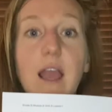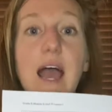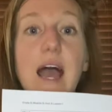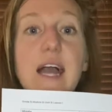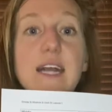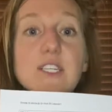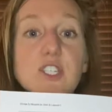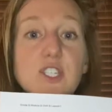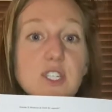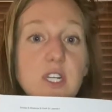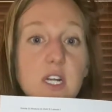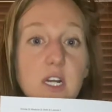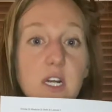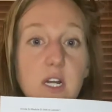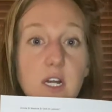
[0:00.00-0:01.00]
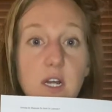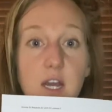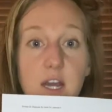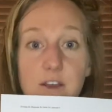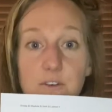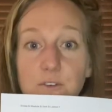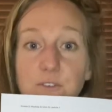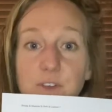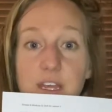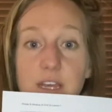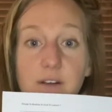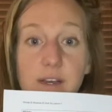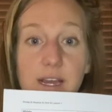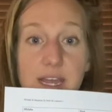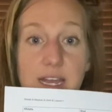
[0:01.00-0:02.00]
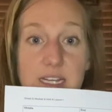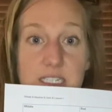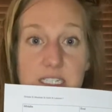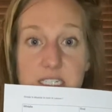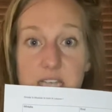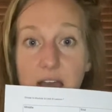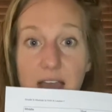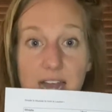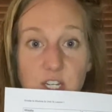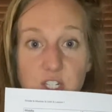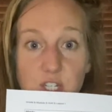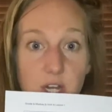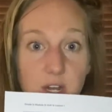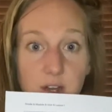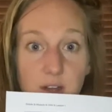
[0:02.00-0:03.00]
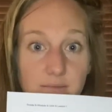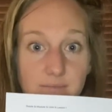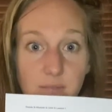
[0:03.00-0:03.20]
extra feelings, extra